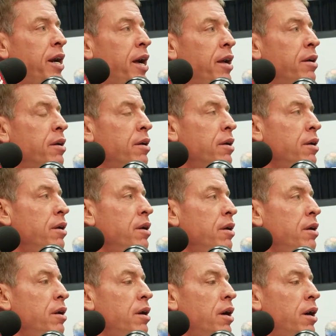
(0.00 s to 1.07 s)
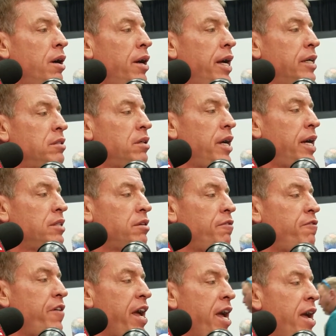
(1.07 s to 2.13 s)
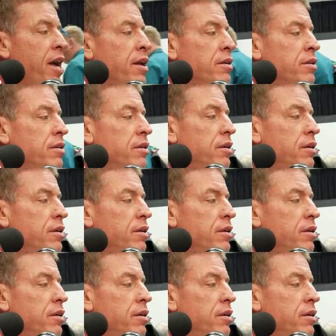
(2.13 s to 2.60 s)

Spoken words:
As a fan